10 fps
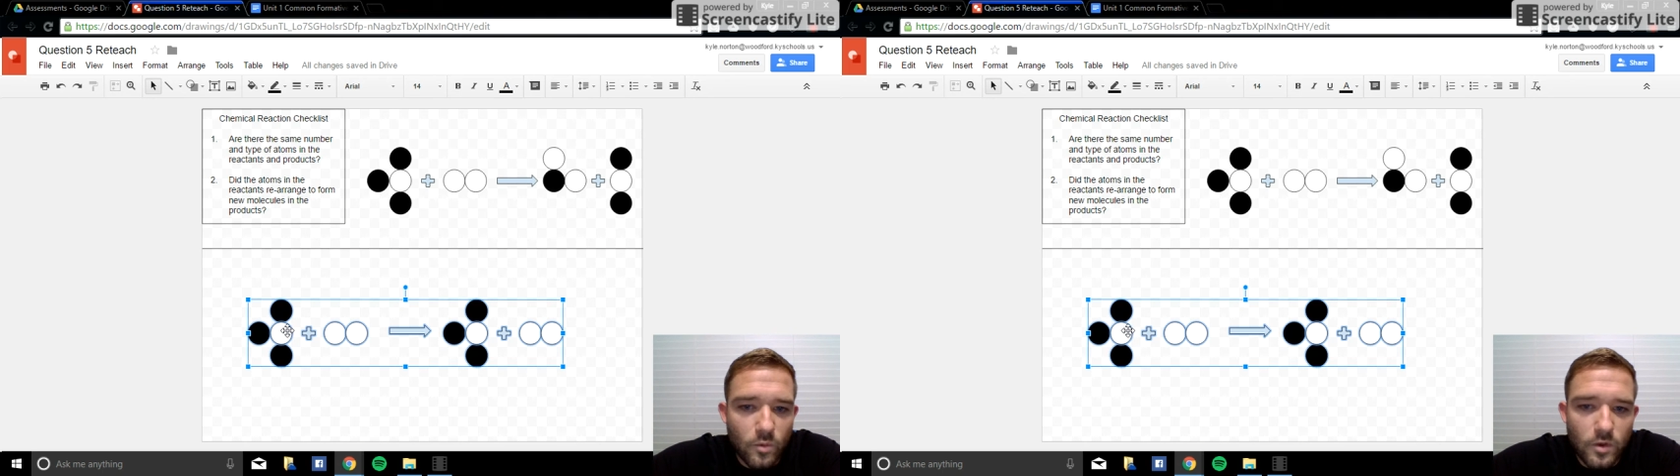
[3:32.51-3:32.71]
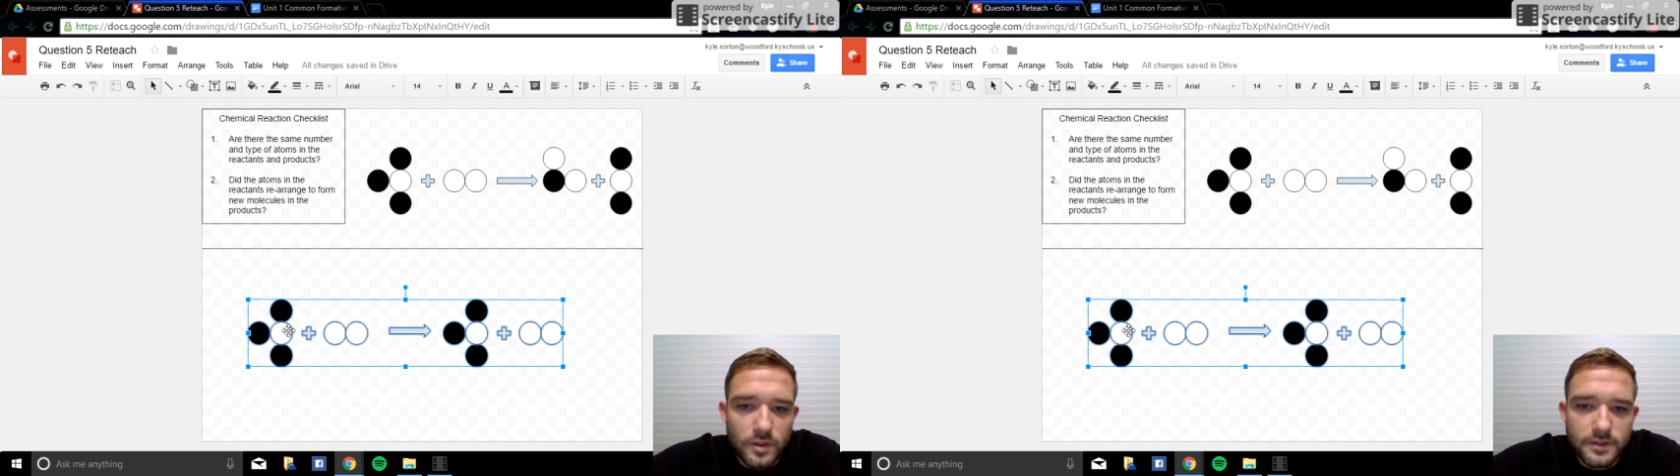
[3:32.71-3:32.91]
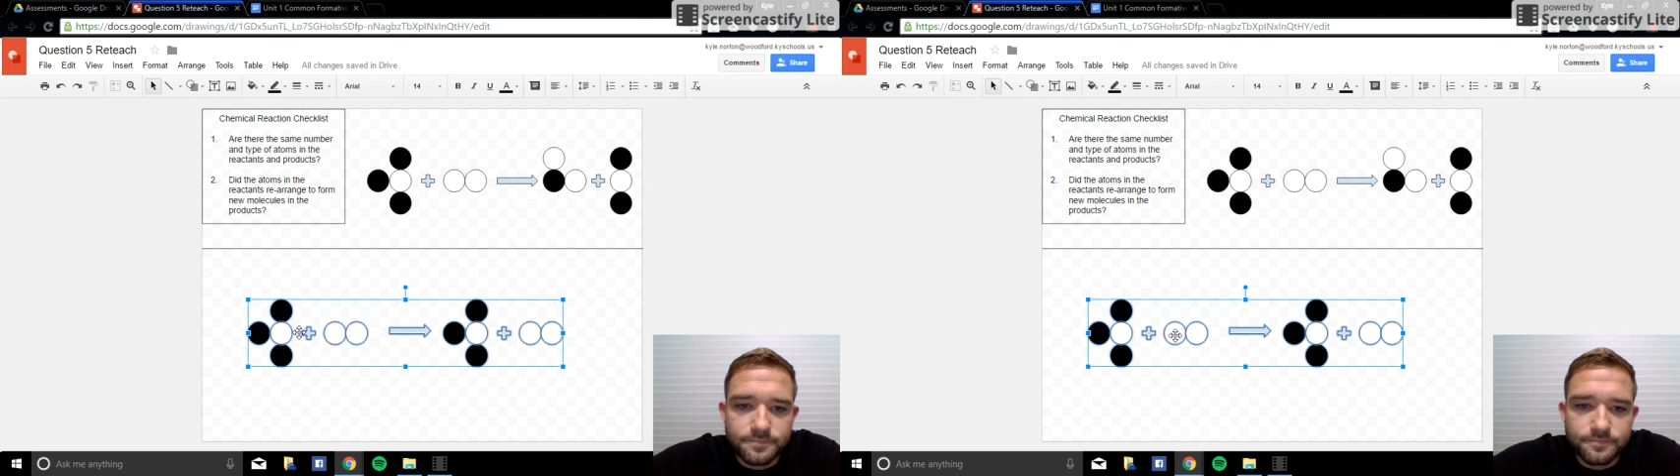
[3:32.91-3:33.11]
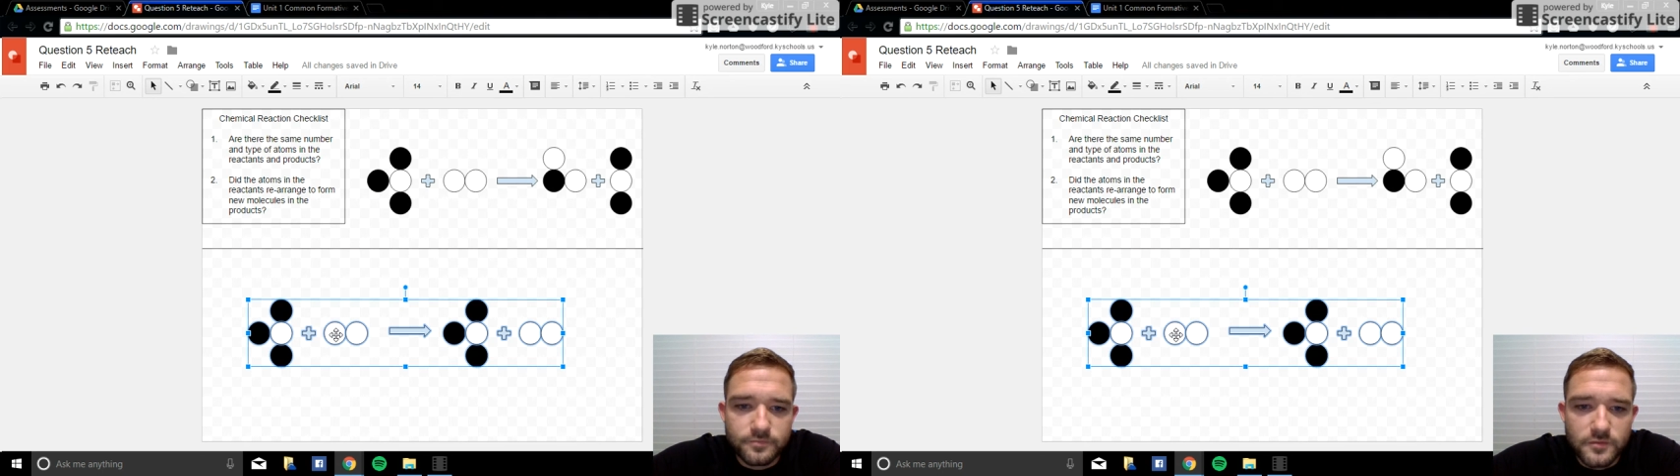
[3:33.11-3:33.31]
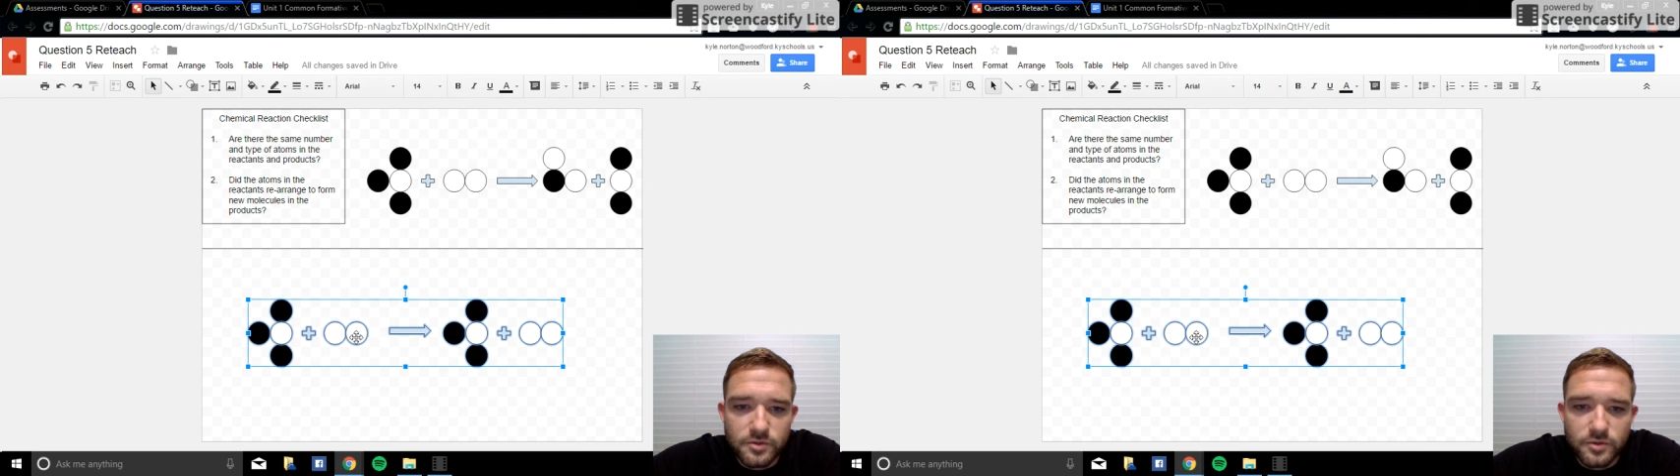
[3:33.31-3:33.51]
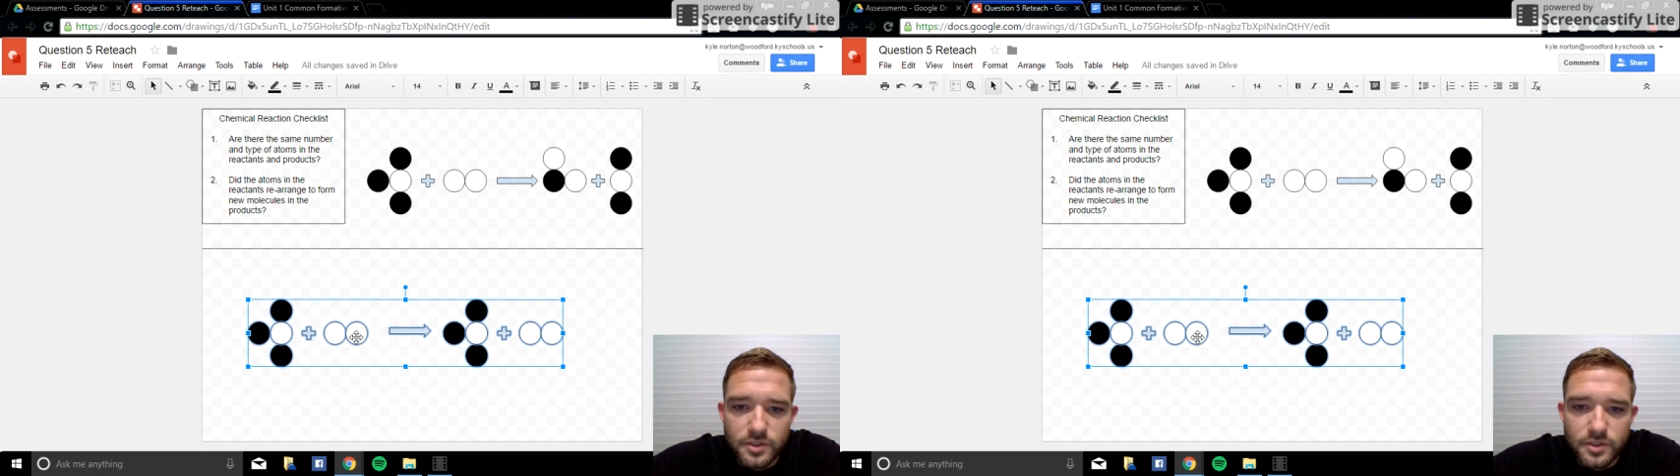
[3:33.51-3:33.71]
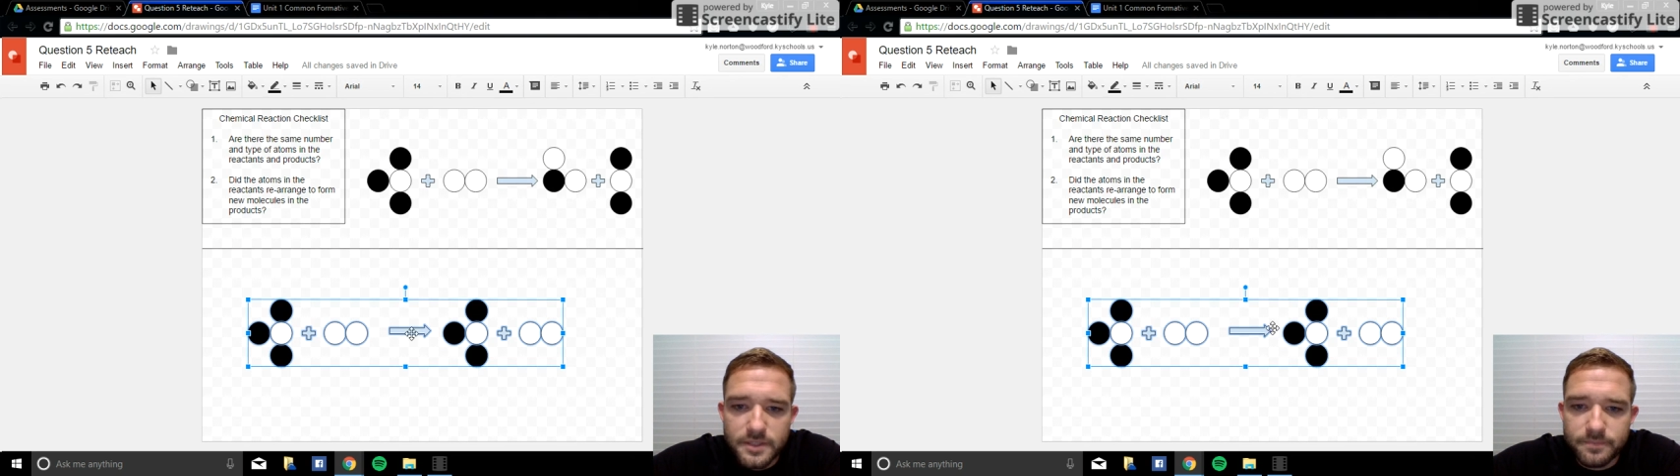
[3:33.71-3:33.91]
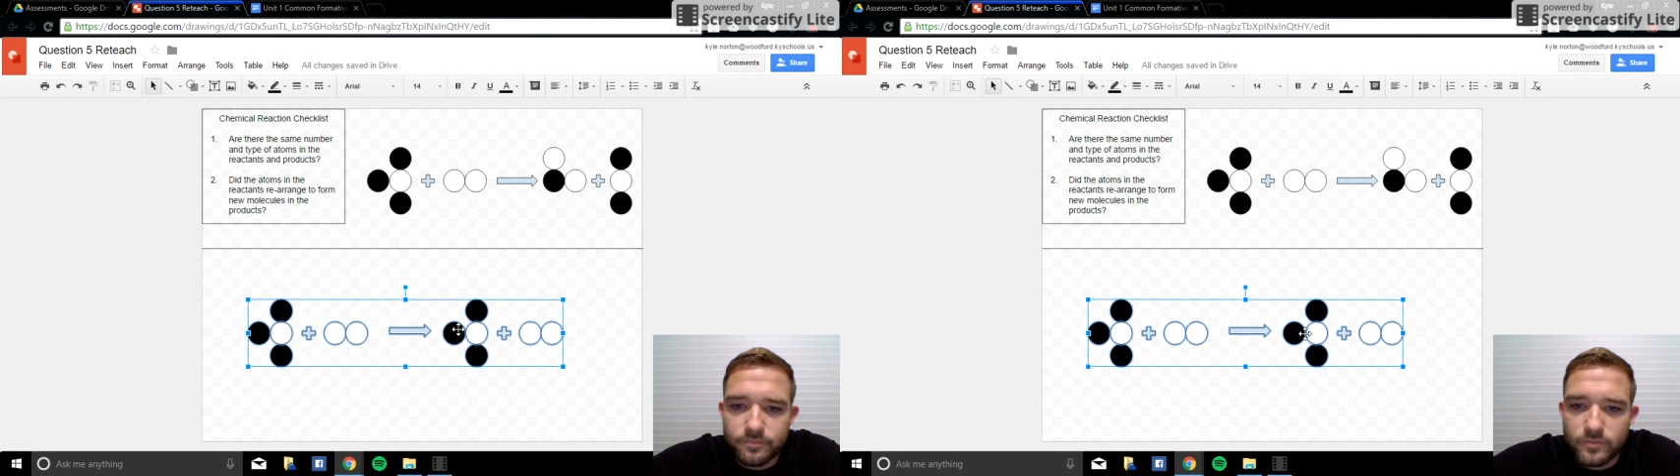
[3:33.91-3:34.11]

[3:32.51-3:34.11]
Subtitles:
1, 2, 3,